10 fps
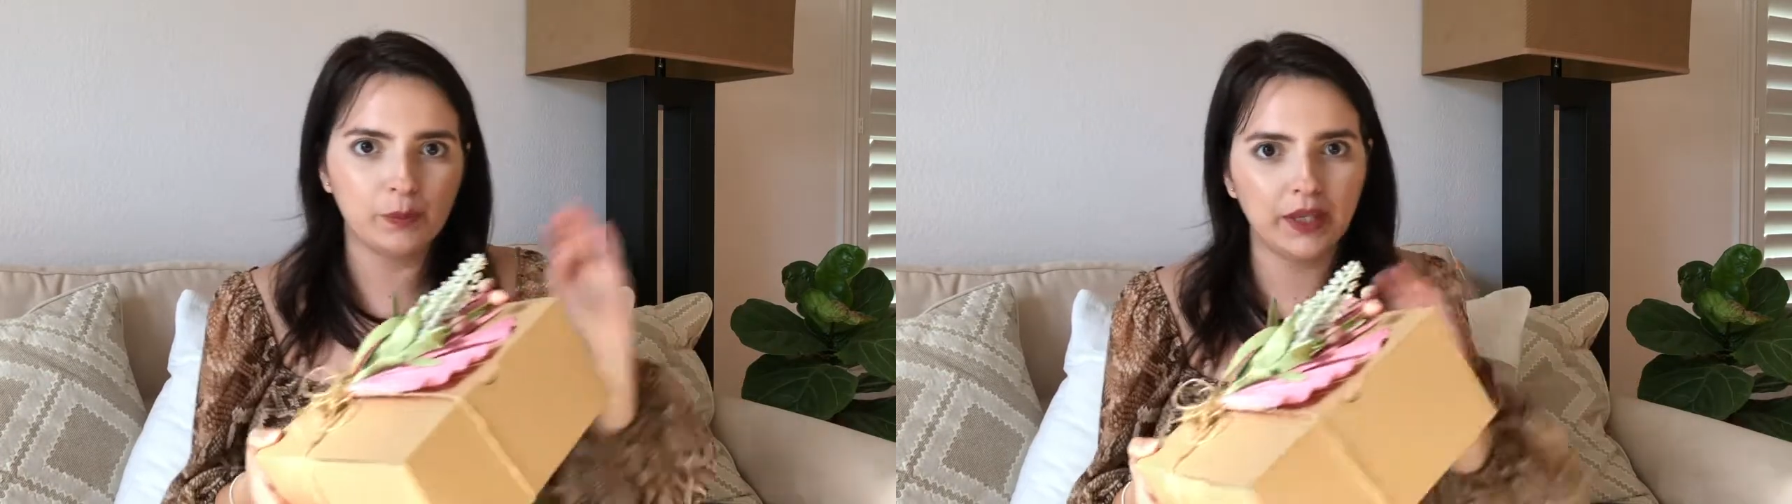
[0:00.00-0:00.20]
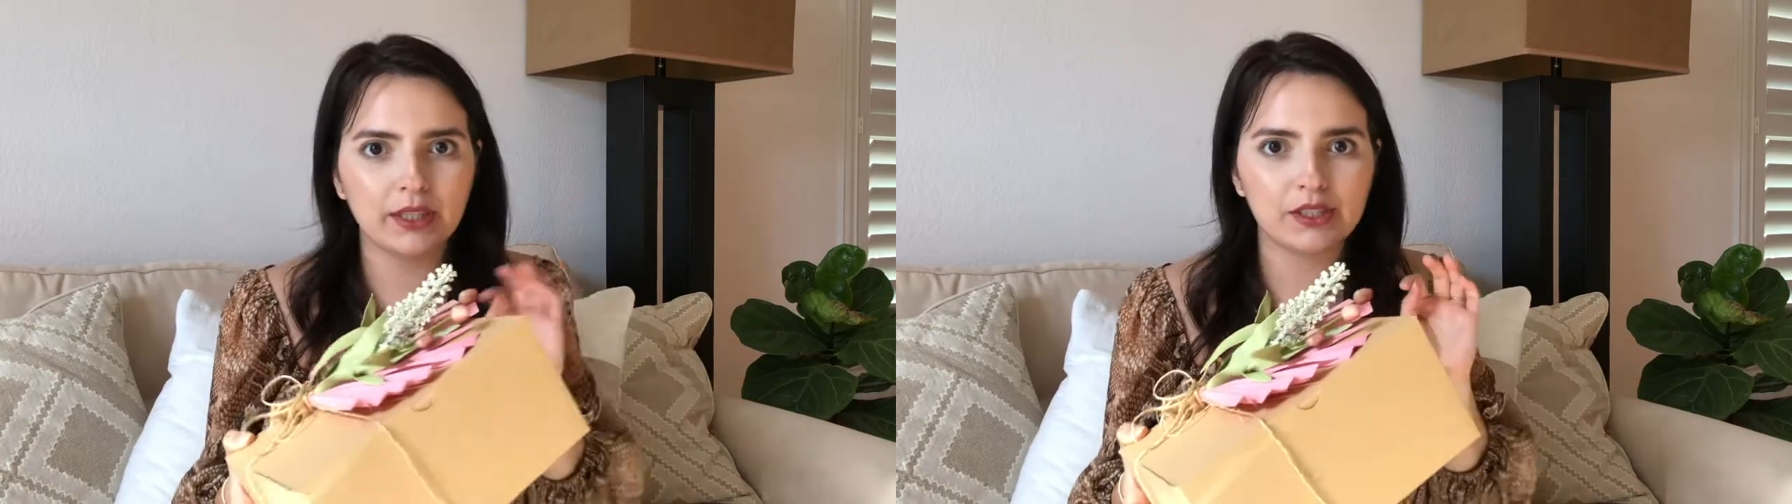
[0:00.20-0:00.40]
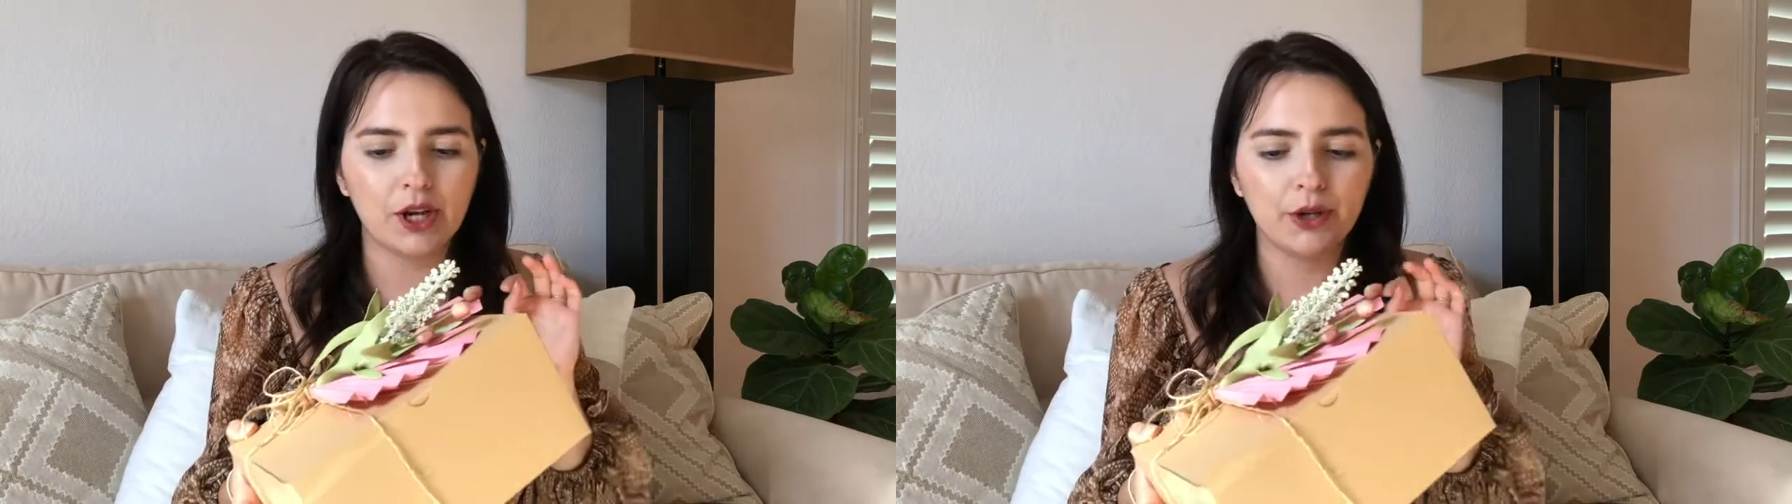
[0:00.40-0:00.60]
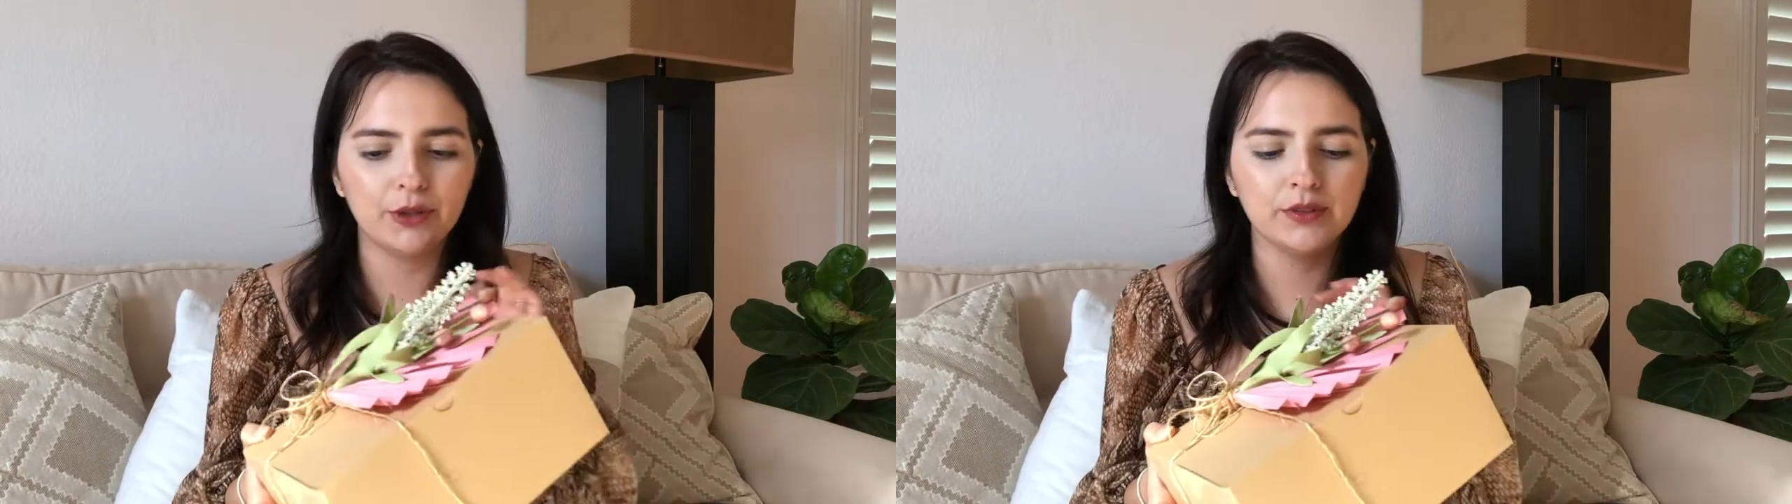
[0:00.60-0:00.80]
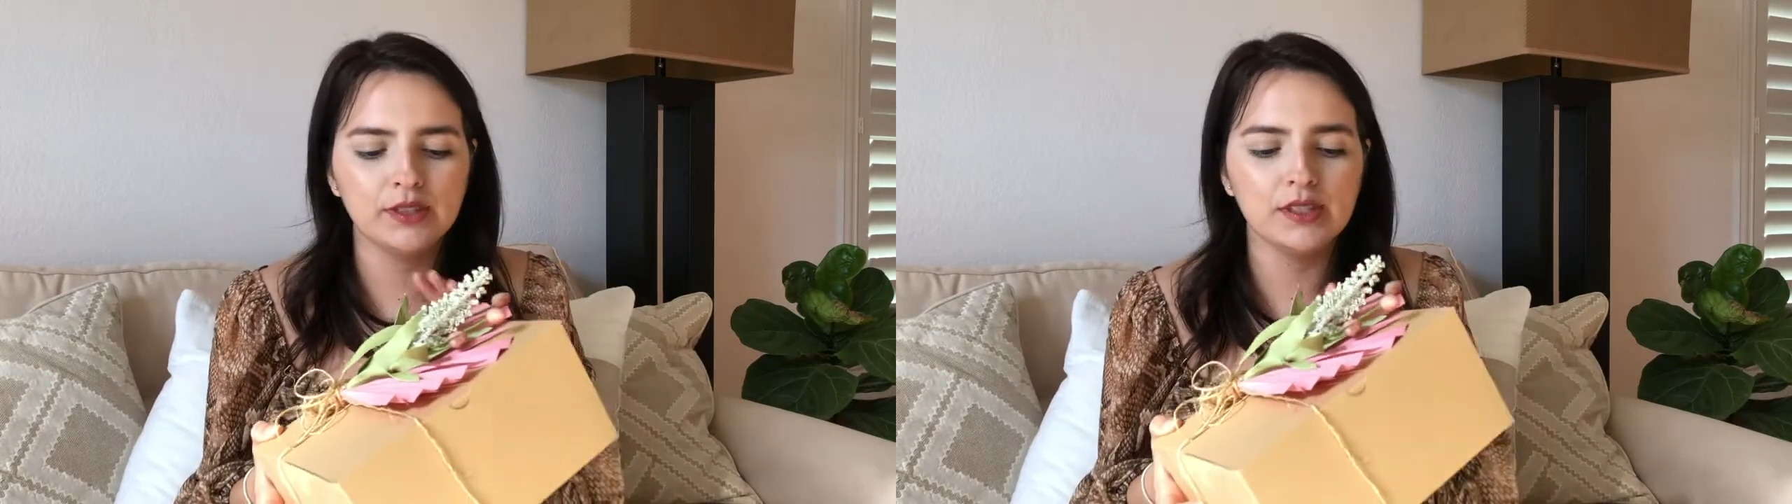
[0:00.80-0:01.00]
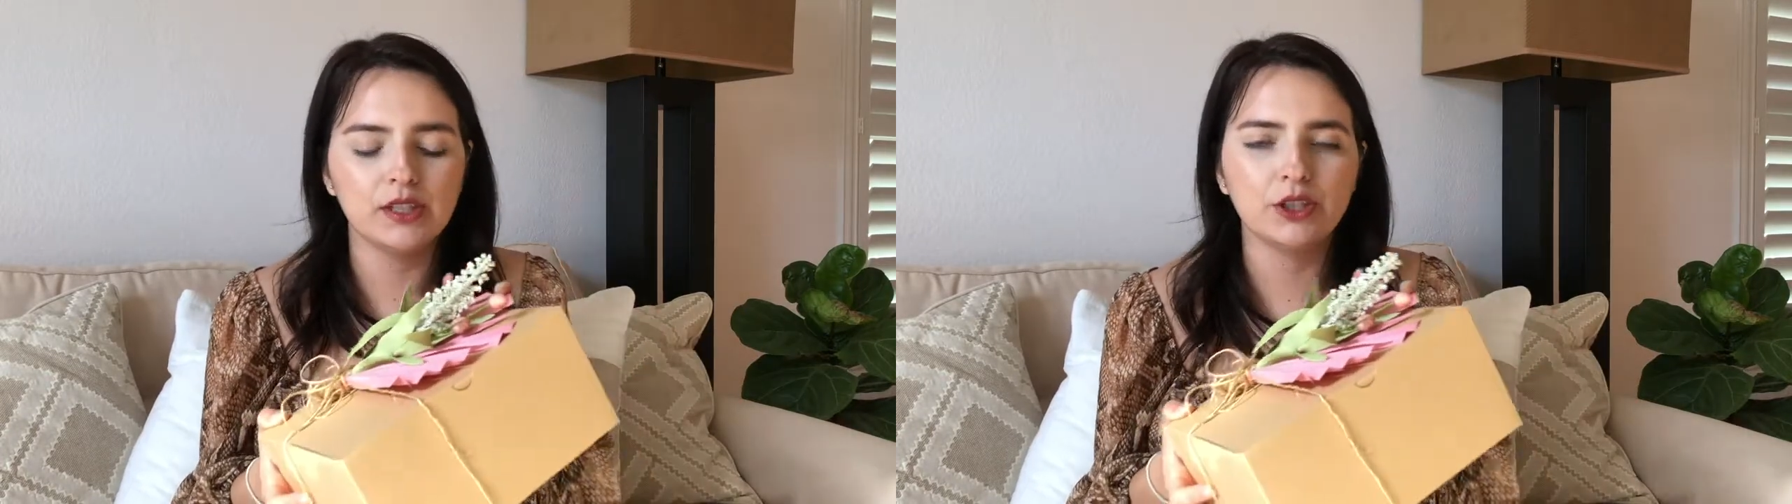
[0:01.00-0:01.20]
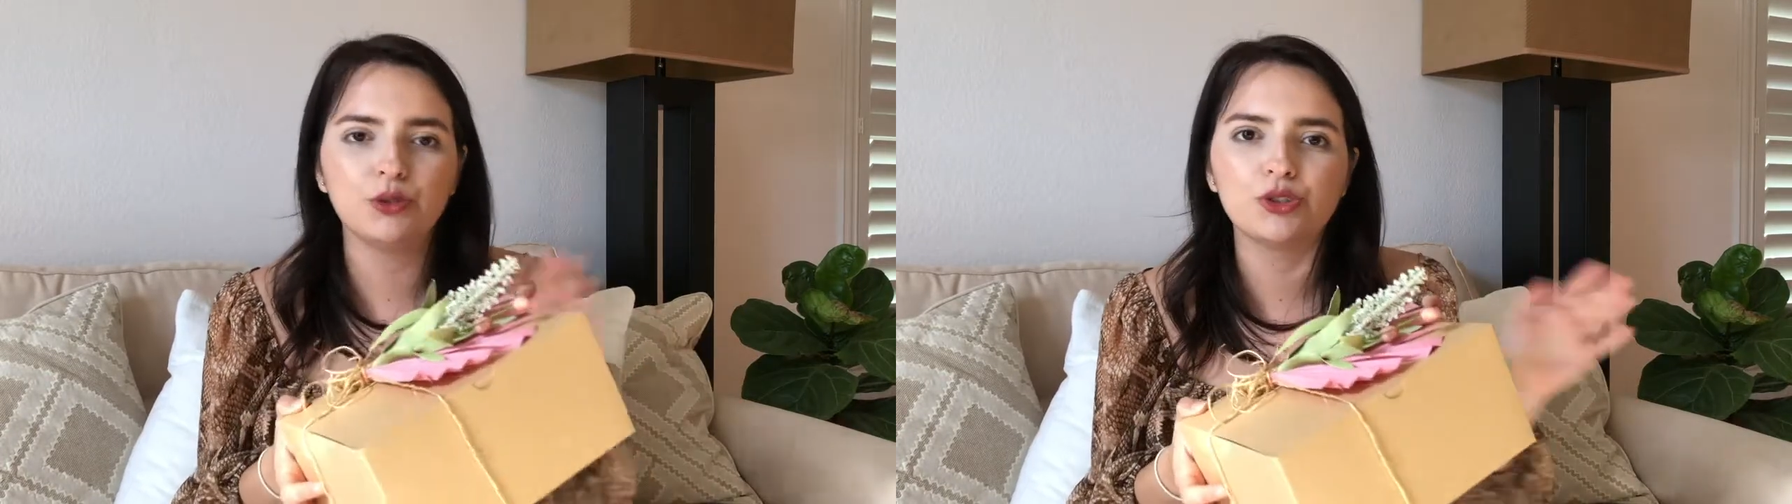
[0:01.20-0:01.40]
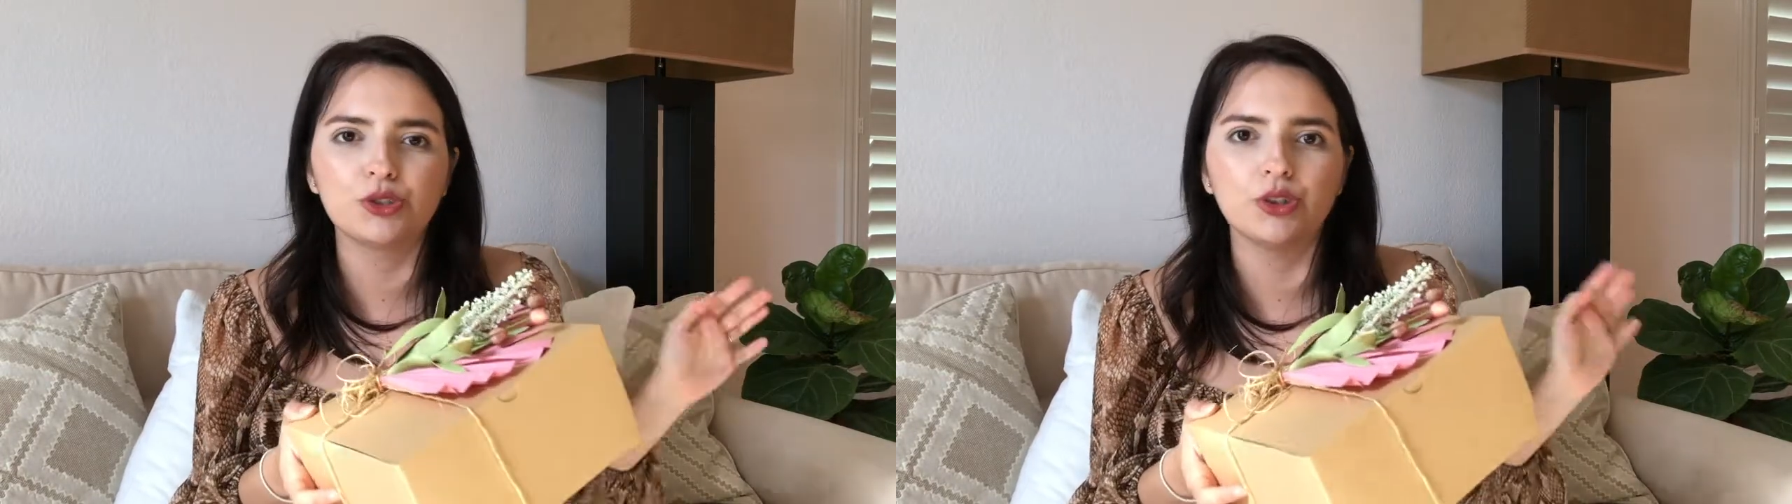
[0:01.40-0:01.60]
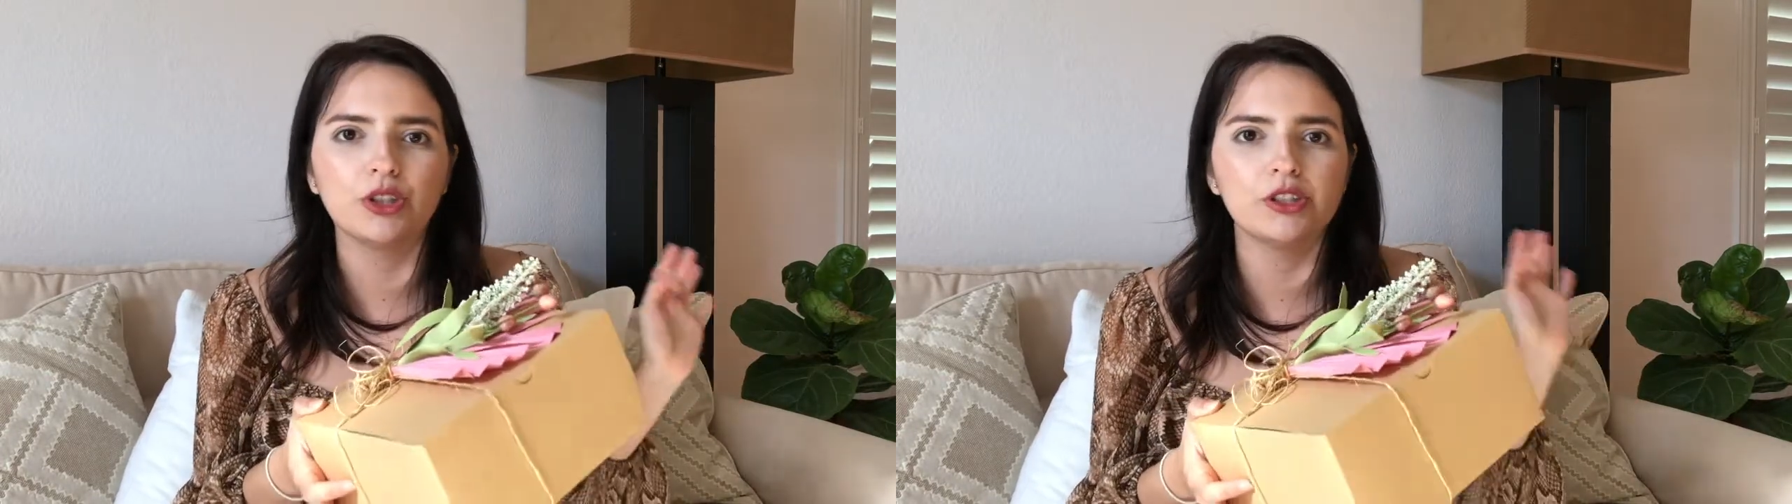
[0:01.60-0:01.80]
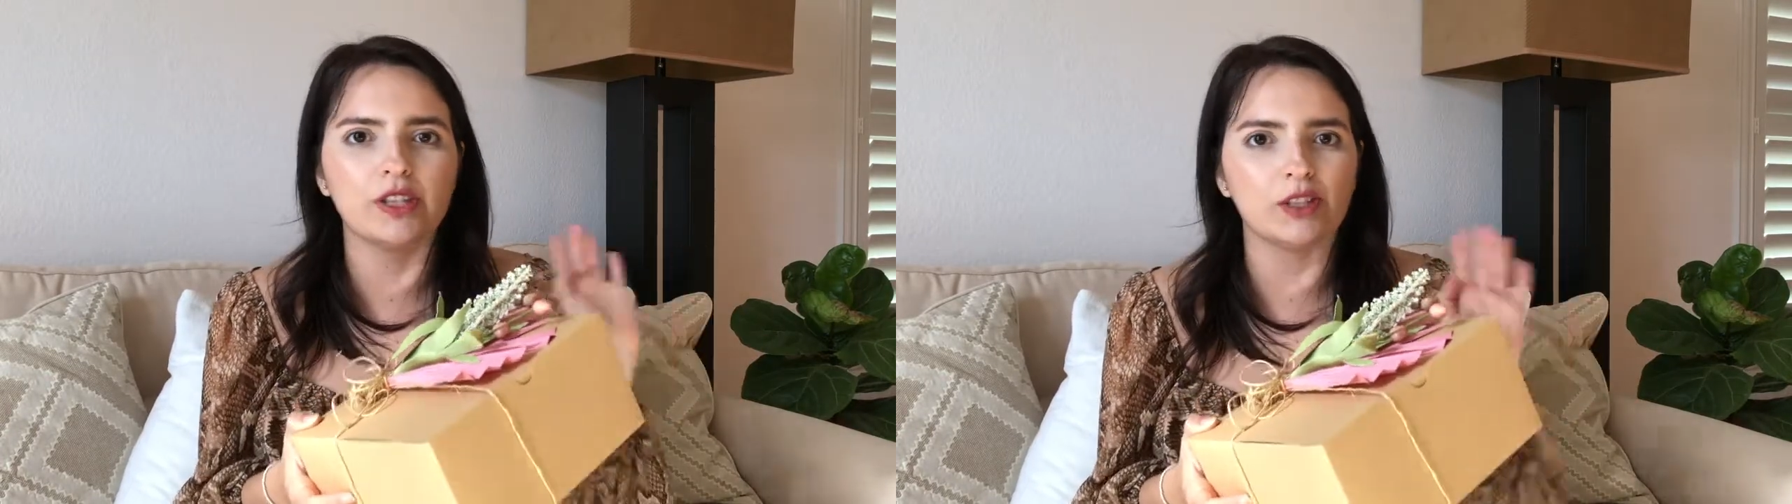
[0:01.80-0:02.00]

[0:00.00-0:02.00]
pink tones, the neutrals.